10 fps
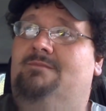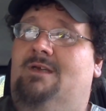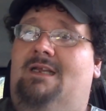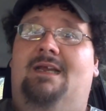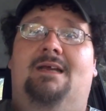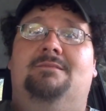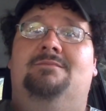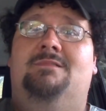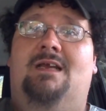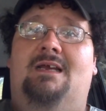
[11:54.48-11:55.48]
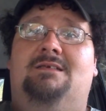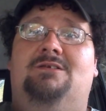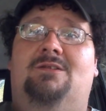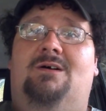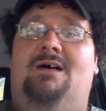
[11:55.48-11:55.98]
Again, thanks
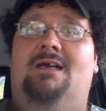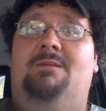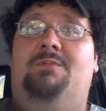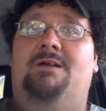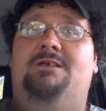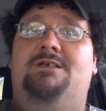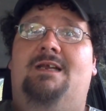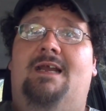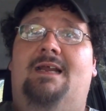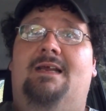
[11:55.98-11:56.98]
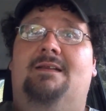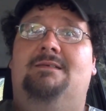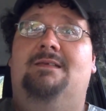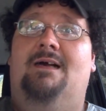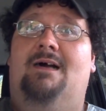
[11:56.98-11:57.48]
a lot. I appreciate it.
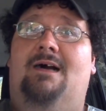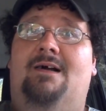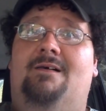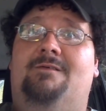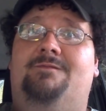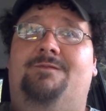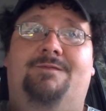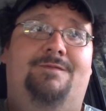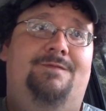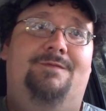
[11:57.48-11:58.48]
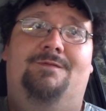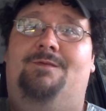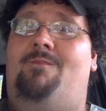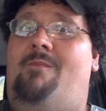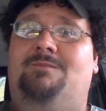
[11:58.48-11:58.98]
If,
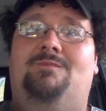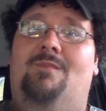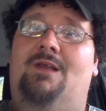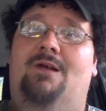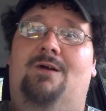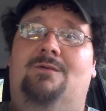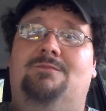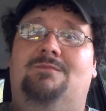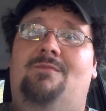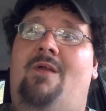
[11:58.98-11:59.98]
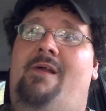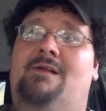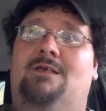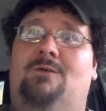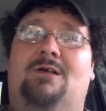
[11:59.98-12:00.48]
you know,
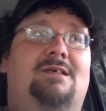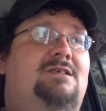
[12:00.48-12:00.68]
you want to